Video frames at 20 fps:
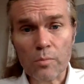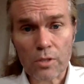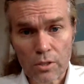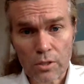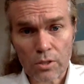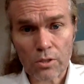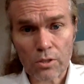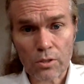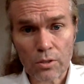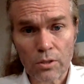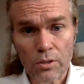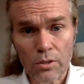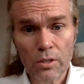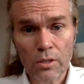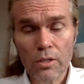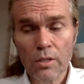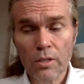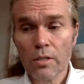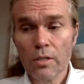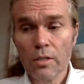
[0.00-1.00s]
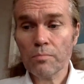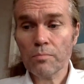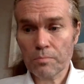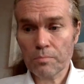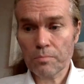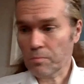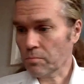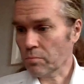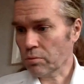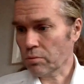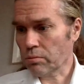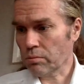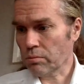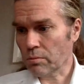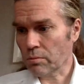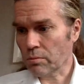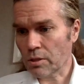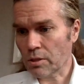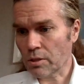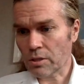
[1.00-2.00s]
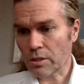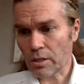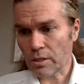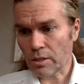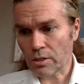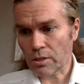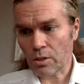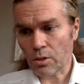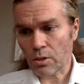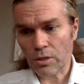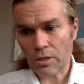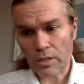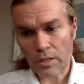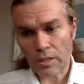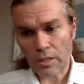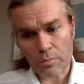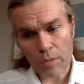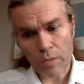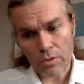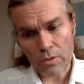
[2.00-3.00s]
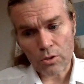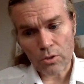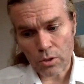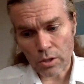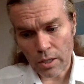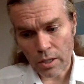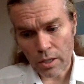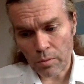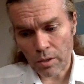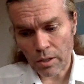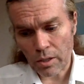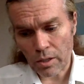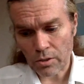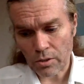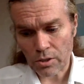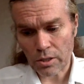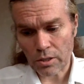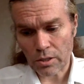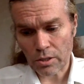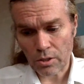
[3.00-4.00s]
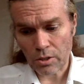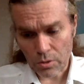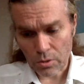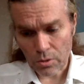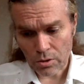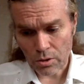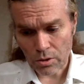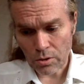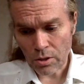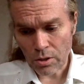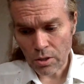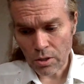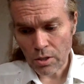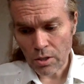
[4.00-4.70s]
mystery school, it's located at Mount Kurama outside Kyoto.